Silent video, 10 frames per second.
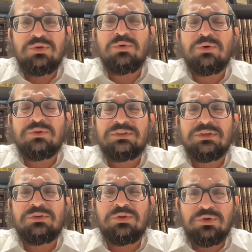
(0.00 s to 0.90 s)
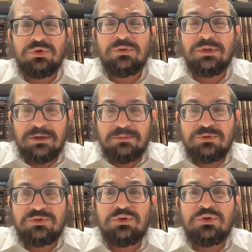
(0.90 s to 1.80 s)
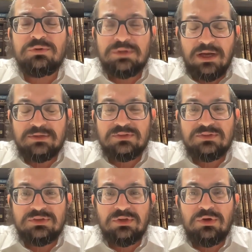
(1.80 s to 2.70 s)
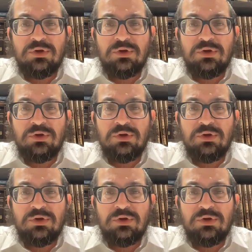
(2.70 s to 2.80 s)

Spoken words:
You go stick to your labors, to your tasks.